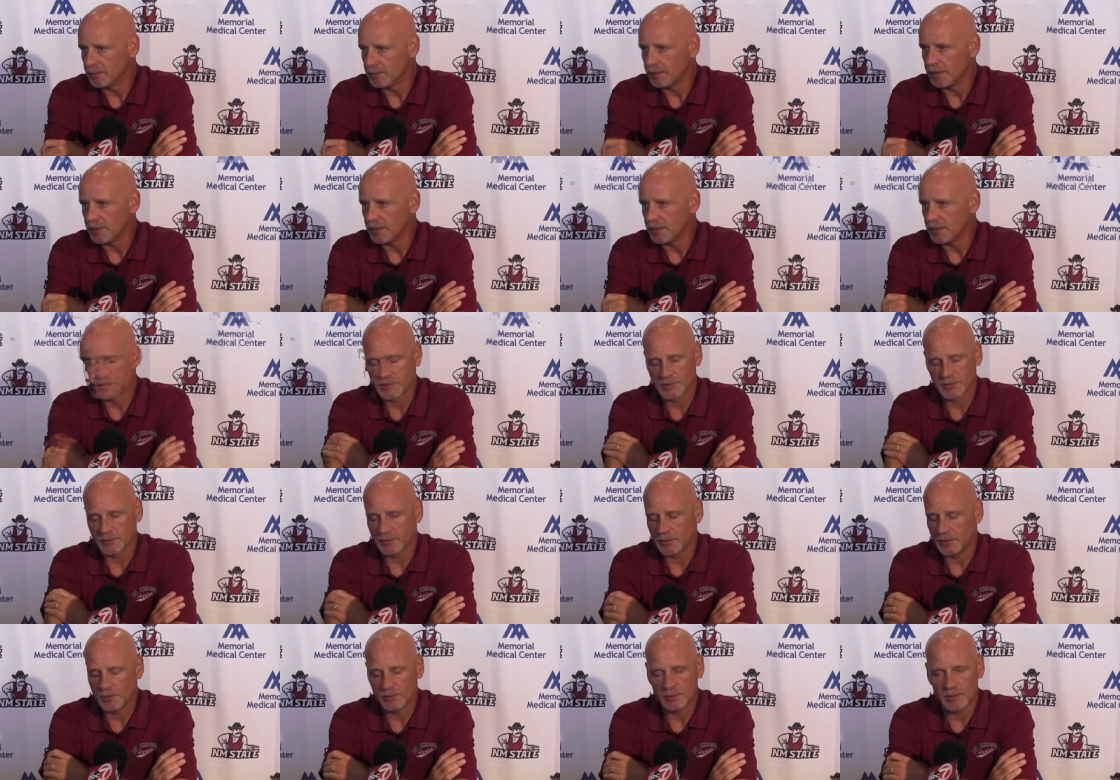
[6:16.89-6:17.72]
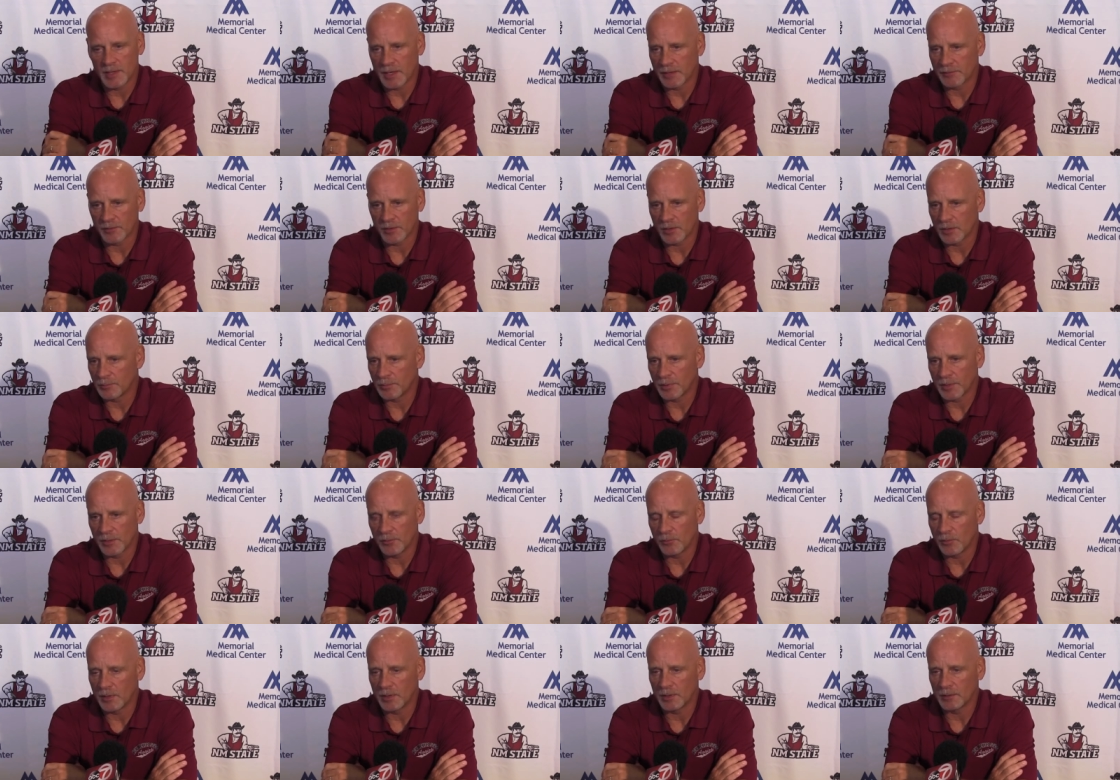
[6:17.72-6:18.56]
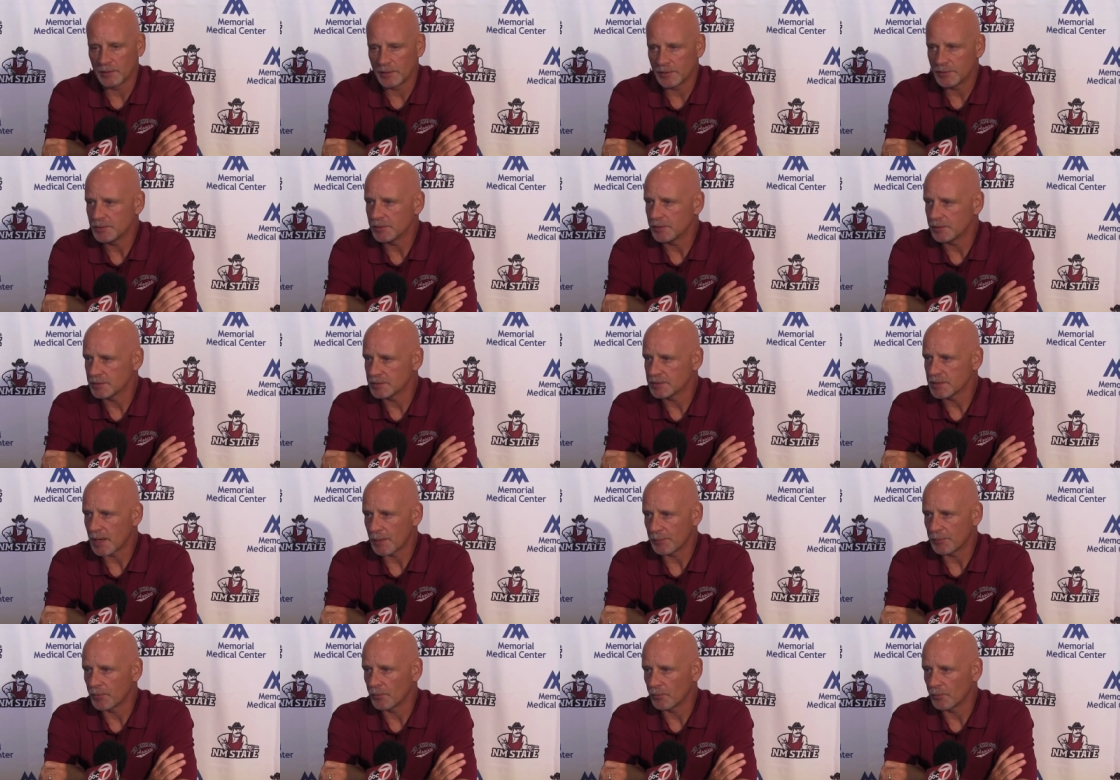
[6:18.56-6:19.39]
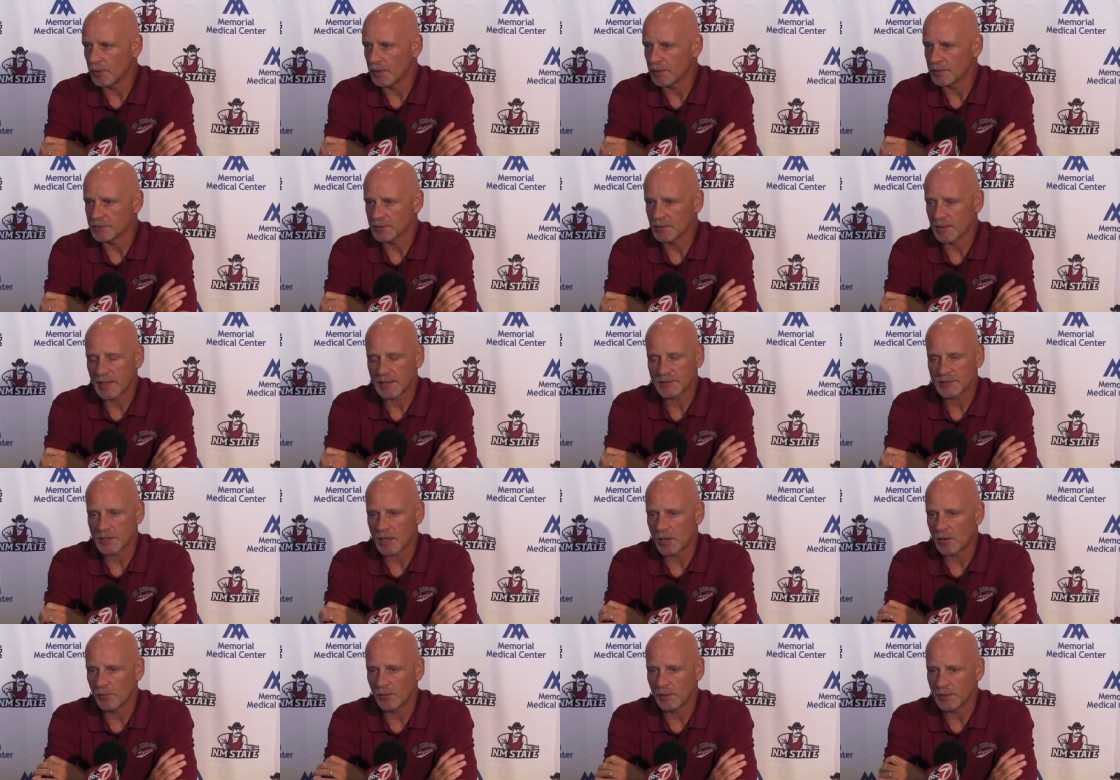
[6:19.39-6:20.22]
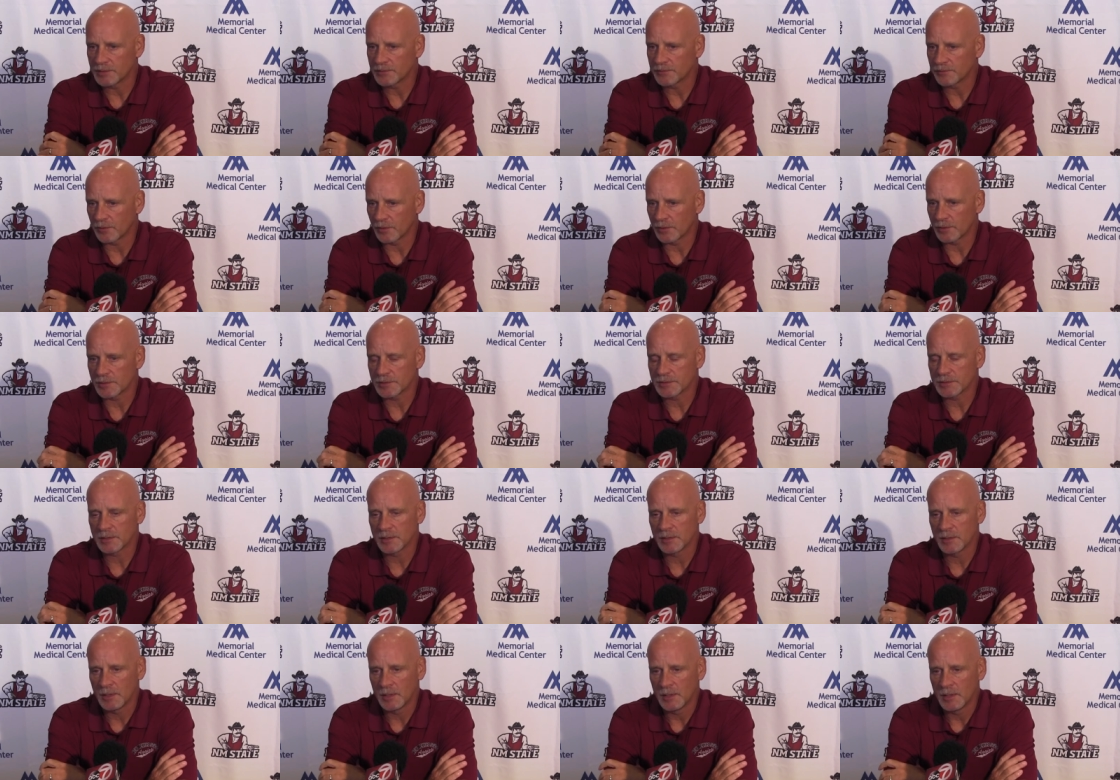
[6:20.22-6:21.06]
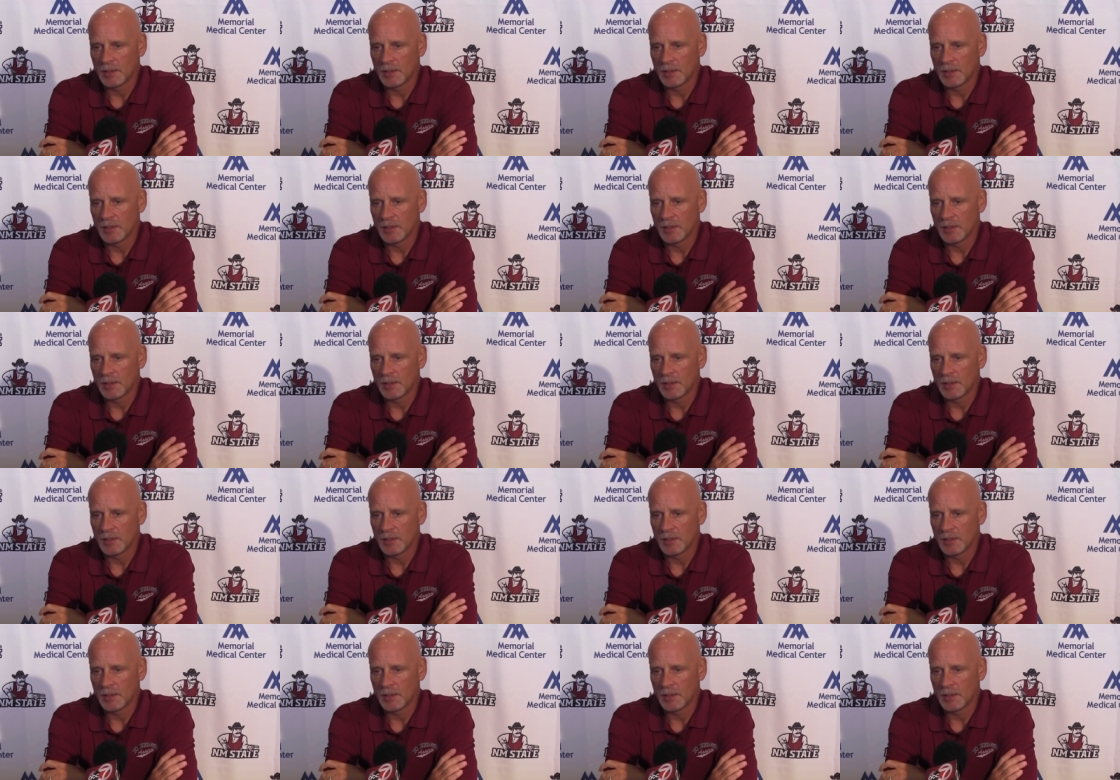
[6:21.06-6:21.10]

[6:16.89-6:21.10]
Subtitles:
Defensively, you're never going to play well unless you can stop the run. So that's always first.